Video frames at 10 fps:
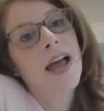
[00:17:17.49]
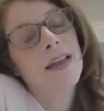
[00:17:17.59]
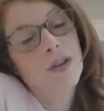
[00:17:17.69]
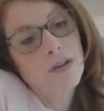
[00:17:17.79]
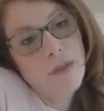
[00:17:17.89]

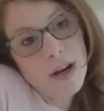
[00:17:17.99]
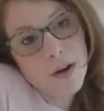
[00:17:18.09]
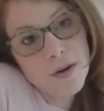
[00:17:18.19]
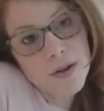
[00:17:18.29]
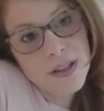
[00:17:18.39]
I look at
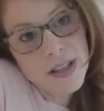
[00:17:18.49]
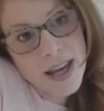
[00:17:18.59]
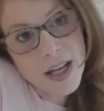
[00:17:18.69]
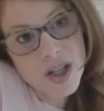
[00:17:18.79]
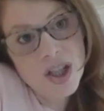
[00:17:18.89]
records
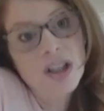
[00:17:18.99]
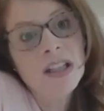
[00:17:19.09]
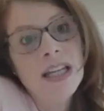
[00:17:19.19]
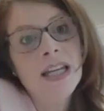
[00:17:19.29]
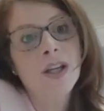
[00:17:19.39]

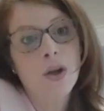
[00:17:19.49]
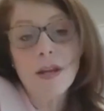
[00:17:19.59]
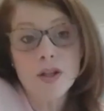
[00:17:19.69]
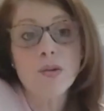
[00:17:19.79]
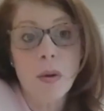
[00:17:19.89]
occasionally.
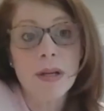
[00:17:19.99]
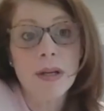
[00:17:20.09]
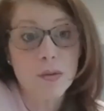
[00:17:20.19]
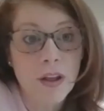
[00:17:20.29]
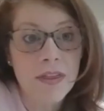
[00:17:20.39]
Patients want me
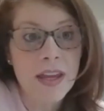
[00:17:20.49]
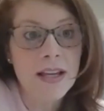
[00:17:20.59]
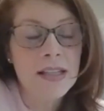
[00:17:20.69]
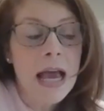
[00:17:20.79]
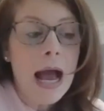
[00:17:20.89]
to look at things.